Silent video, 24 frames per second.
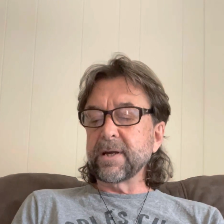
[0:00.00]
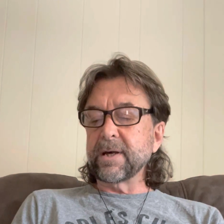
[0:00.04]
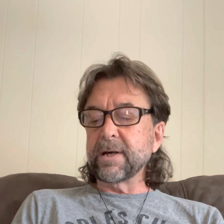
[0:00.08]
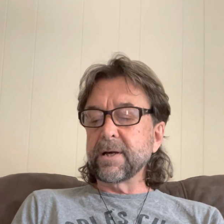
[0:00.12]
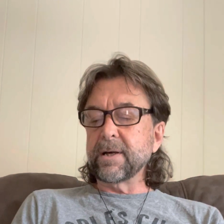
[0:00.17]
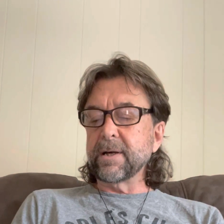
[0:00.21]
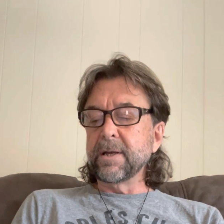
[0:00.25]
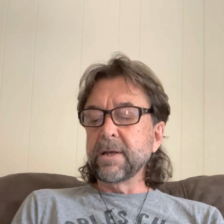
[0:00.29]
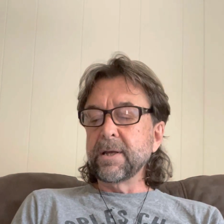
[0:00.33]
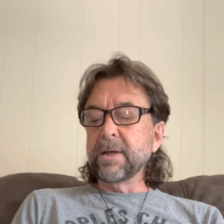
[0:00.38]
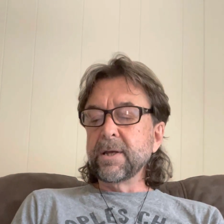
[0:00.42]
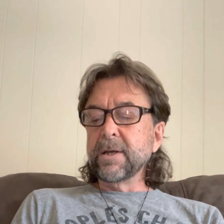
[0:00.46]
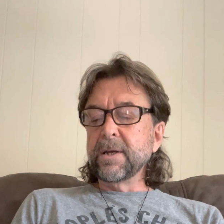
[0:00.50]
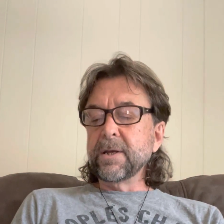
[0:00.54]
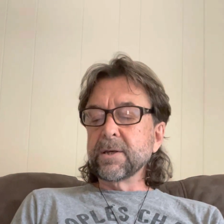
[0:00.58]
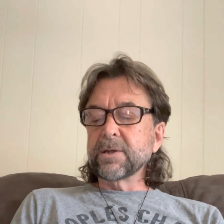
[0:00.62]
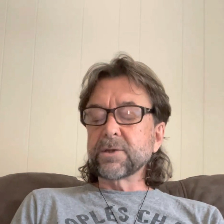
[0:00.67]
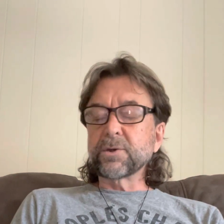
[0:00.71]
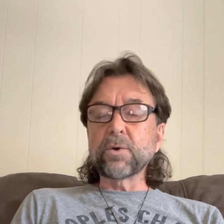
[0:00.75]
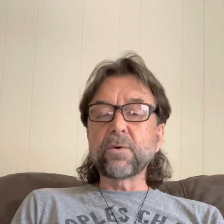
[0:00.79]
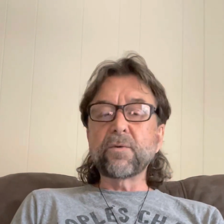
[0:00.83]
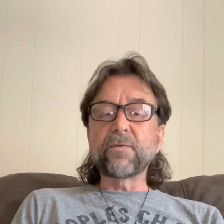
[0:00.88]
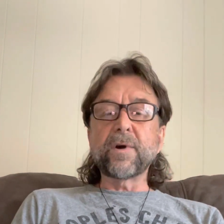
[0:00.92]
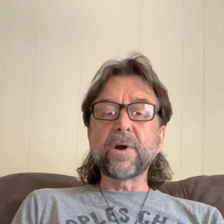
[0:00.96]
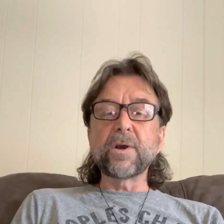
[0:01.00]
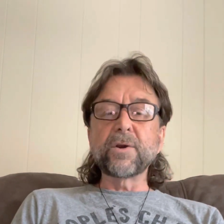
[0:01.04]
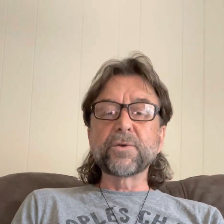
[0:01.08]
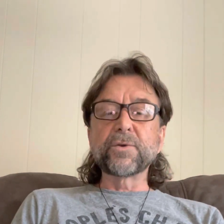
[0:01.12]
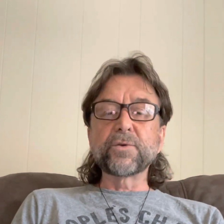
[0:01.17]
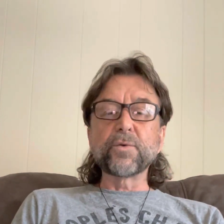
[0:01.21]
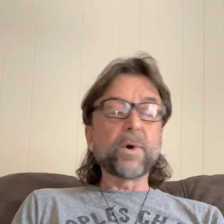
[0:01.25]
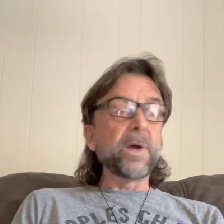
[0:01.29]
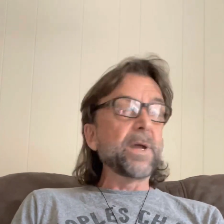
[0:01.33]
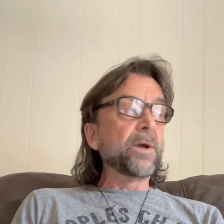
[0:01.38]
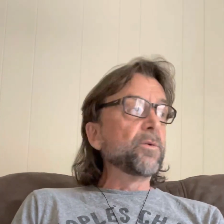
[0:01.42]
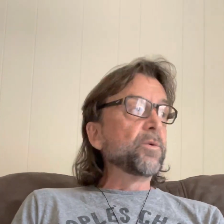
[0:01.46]
Uh, so far,
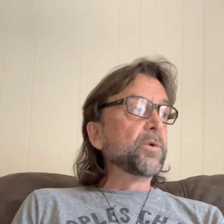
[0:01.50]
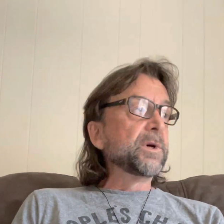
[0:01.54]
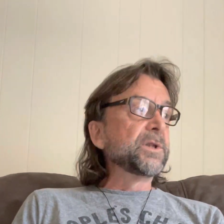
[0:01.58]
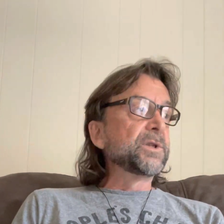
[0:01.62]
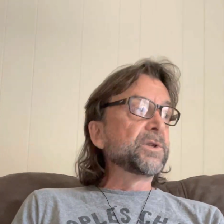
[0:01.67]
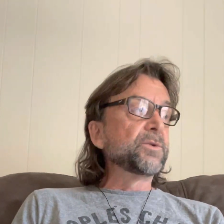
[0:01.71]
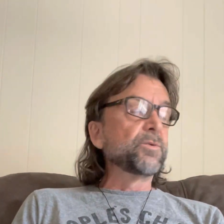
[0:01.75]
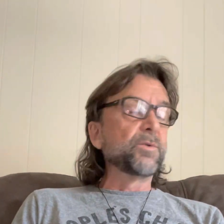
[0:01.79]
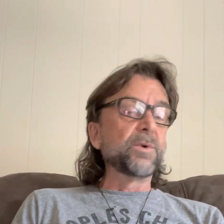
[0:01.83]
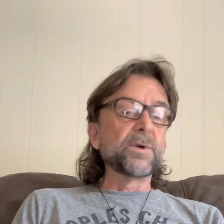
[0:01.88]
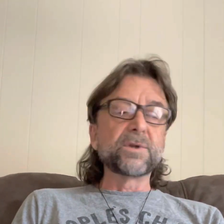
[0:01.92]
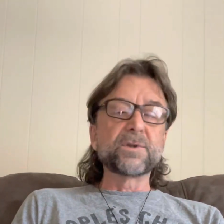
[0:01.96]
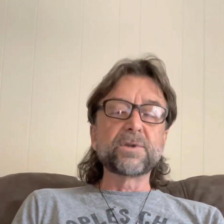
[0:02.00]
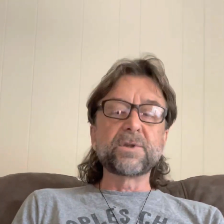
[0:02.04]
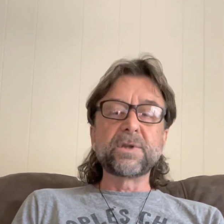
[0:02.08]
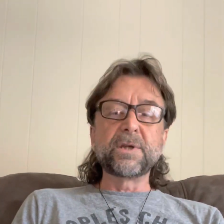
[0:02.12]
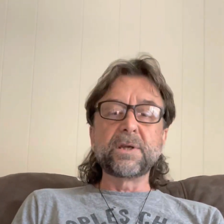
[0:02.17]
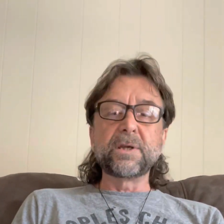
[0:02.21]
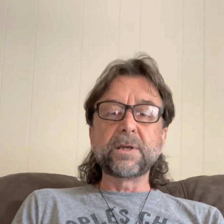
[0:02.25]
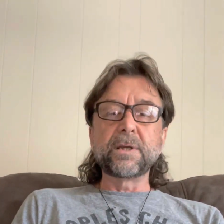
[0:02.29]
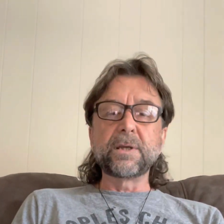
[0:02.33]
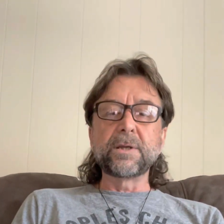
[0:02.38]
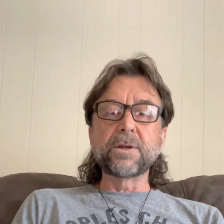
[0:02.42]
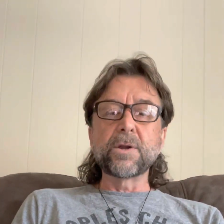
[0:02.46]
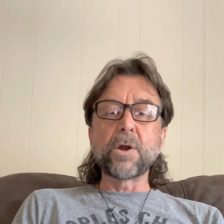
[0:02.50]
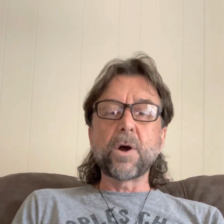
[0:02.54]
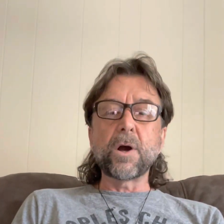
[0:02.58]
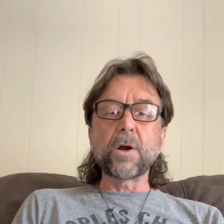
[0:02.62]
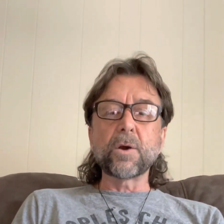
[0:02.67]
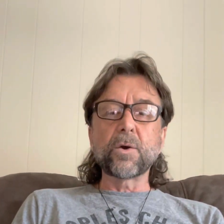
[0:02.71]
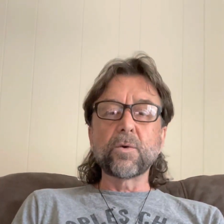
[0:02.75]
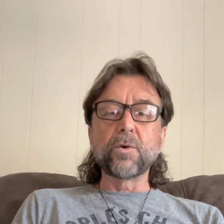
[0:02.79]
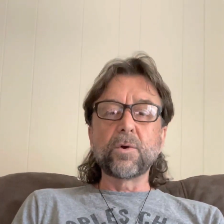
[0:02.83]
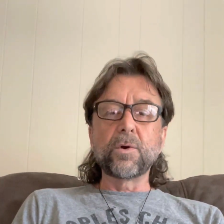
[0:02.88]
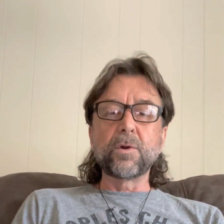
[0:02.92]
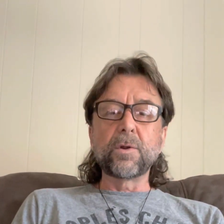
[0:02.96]
Dwight Woods was the
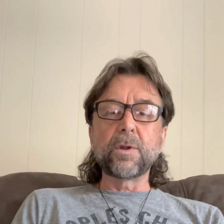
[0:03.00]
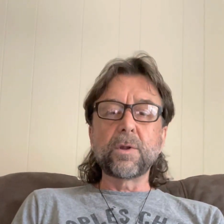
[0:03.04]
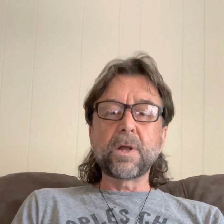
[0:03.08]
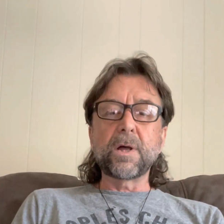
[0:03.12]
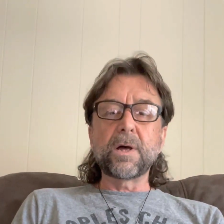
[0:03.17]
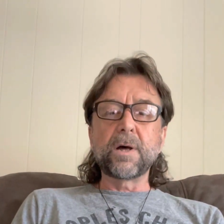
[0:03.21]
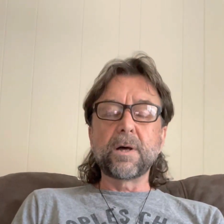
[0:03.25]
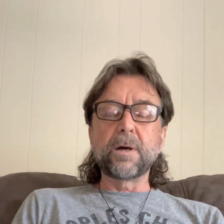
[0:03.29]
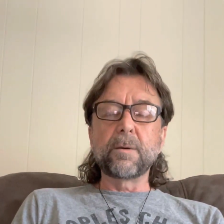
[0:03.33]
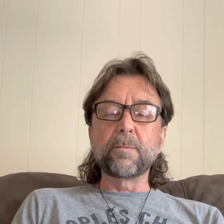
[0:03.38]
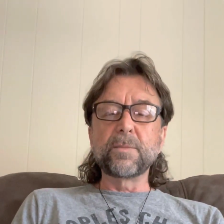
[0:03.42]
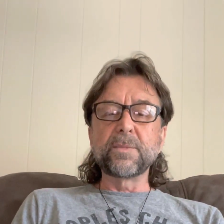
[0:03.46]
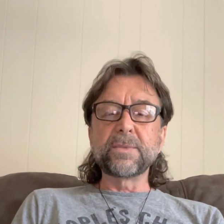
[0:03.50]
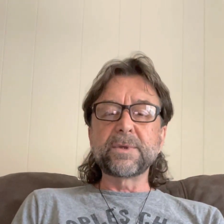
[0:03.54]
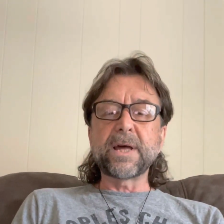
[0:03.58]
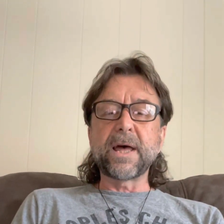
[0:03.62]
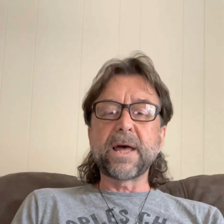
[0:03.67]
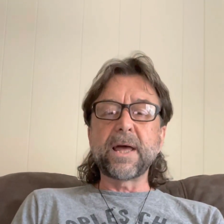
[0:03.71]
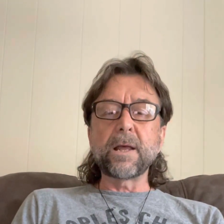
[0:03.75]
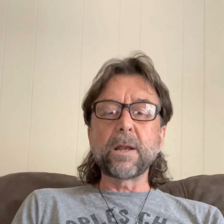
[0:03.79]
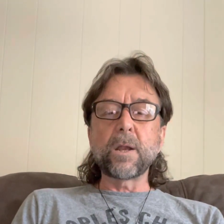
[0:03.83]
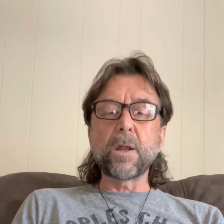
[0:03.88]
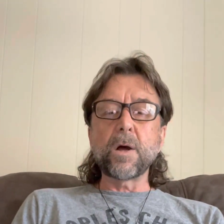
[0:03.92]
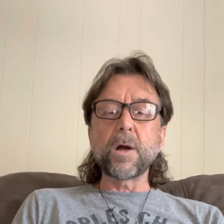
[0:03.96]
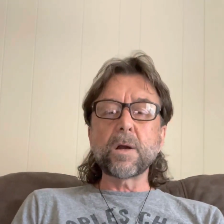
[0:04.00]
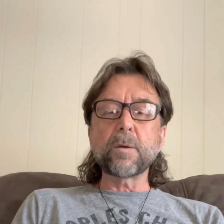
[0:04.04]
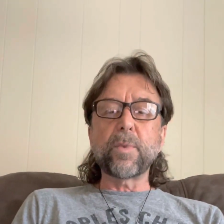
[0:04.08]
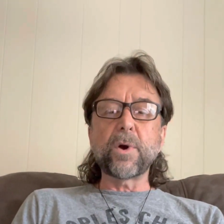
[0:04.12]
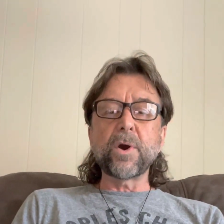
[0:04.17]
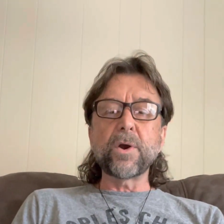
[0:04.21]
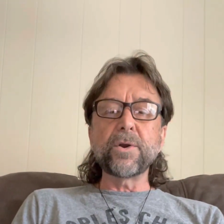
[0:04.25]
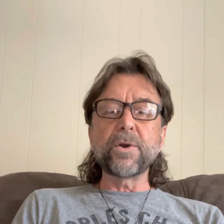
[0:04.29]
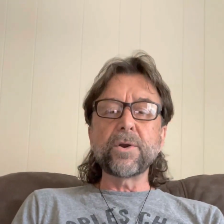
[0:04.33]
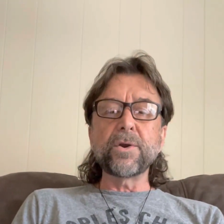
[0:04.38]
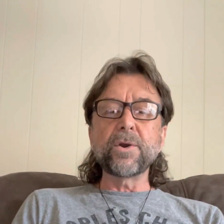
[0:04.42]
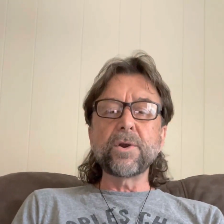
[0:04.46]
inaugural um, dialogue
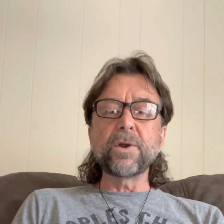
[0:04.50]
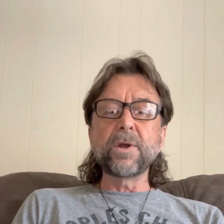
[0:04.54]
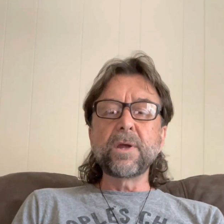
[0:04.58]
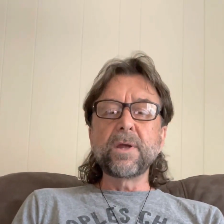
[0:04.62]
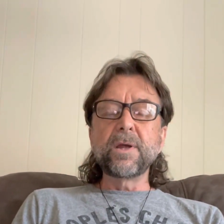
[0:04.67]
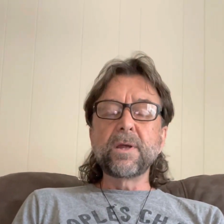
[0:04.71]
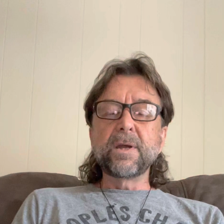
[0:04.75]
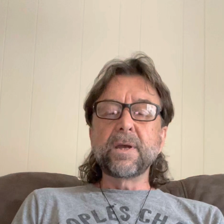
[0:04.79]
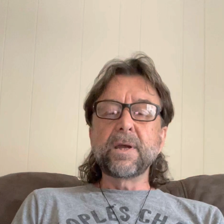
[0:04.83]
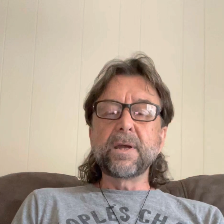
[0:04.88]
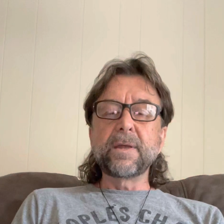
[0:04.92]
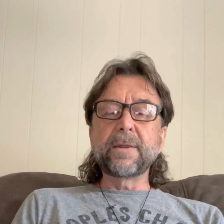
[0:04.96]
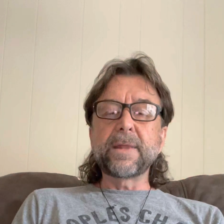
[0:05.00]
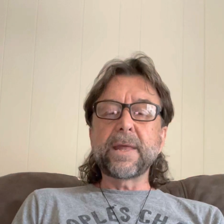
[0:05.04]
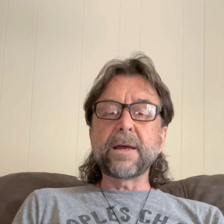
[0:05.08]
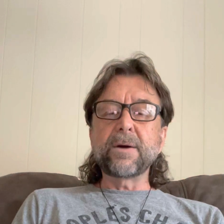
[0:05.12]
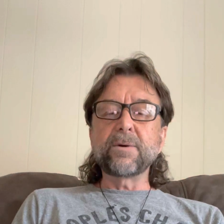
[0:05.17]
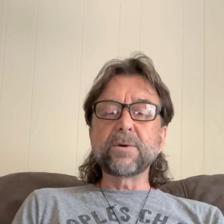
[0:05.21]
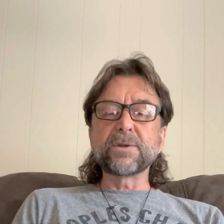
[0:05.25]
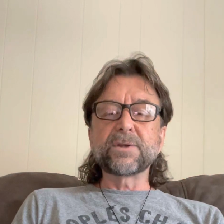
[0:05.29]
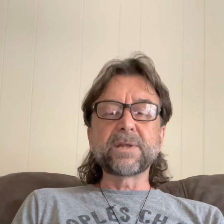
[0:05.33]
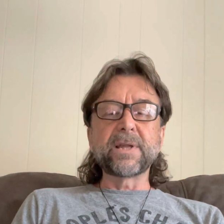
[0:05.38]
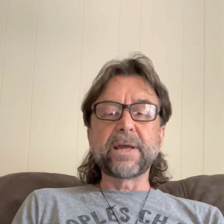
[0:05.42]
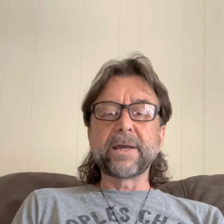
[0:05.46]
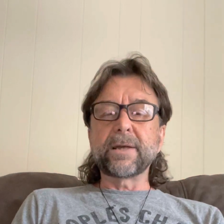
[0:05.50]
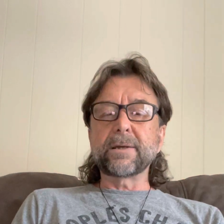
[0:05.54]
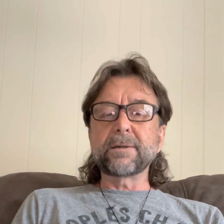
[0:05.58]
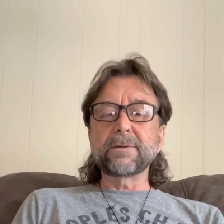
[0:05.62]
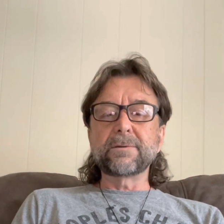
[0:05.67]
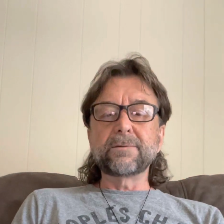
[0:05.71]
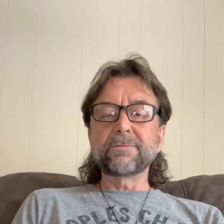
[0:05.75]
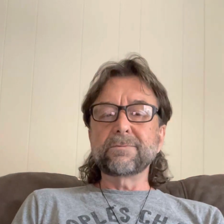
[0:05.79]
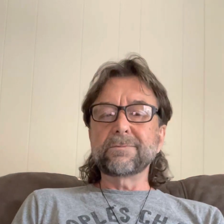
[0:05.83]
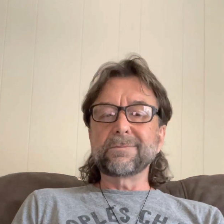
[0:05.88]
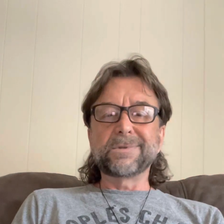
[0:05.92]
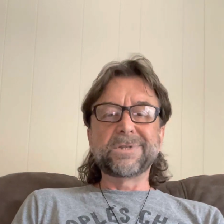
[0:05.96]
partner, and that was like
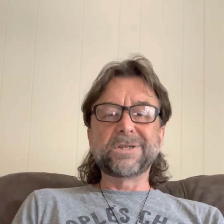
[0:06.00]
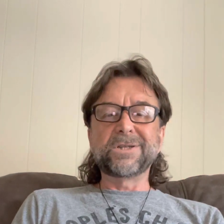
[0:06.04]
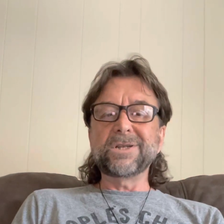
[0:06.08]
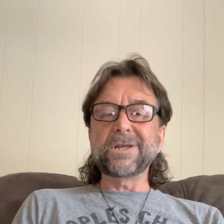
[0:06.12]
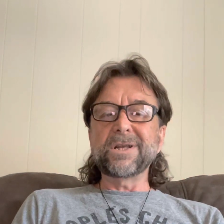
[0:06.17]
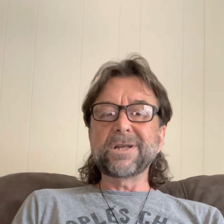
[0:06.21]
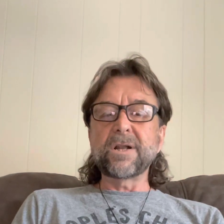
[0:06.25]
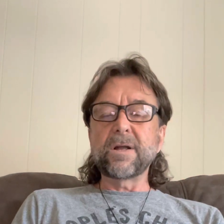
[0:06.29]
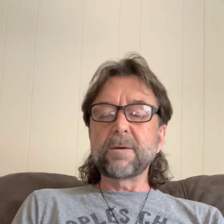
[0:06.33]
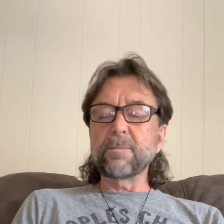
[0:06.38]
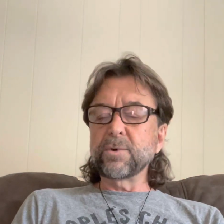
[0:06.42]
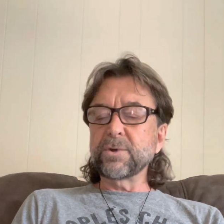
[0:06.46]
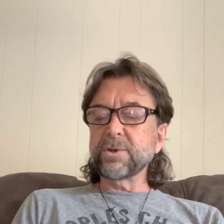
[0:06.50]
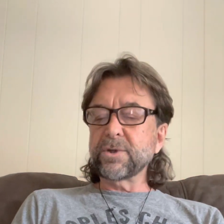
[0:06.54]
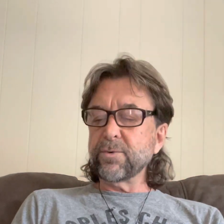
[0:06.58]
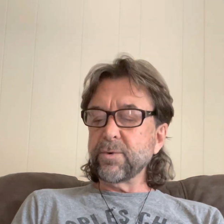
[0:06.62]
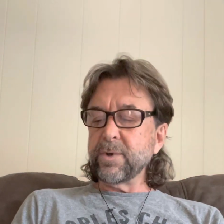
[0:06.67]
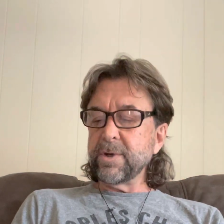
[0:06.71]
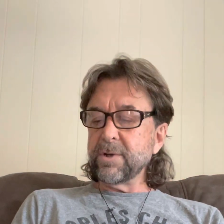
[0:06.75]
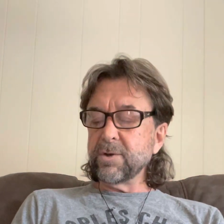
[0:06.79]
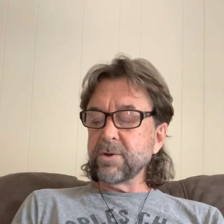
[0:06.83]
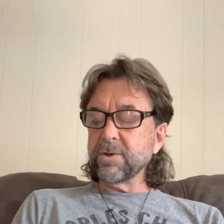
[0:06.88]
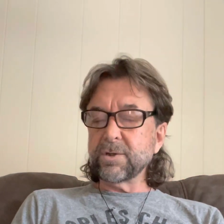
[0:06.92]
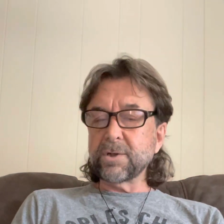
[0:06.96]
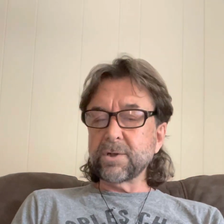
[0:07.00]
shit almost three years